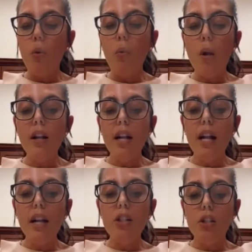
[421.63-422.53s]
what can
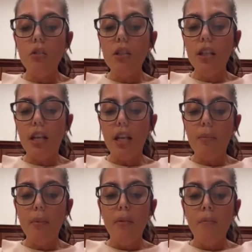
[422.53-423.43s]
I do to
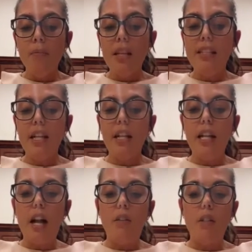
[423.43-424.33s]
keep
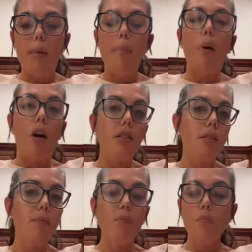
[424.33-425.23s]
standing out to my
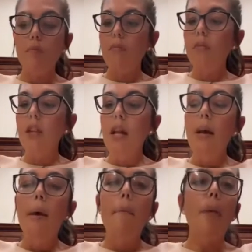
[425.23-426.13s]
boss?
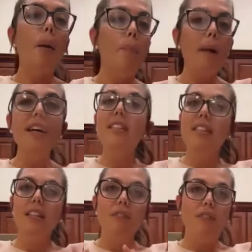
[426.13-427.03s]
My
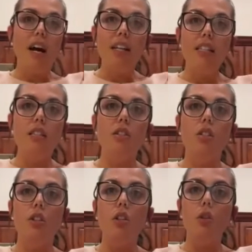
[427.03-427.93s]
best advice
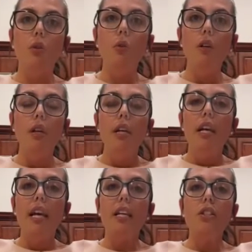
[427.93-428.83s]
to you
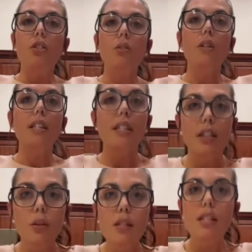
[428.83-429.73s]
is to
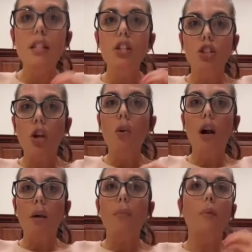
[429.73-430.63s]
continuously show
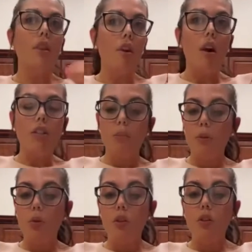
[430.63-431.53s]
up with an
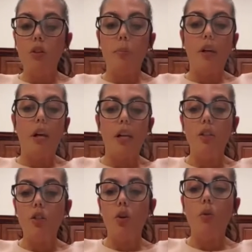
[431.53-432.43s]
entrepreneurial spirit.
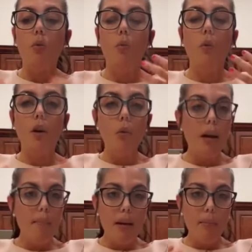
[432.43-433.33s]
And so what do
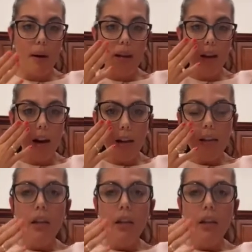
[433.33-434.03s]
I mean by that?